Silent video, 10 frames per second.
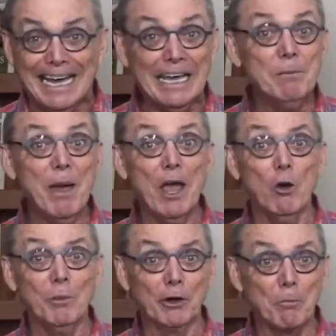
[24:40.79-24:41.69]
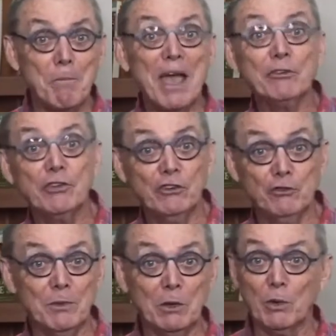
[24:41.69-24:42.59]
Email me or
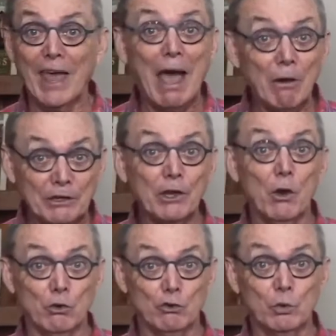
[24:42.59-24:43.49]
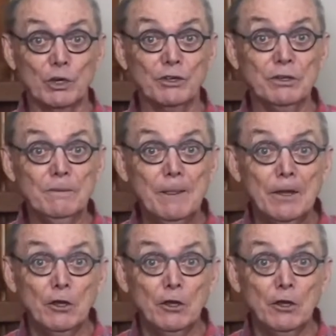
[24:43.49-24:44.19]
message me with how it goes, will you?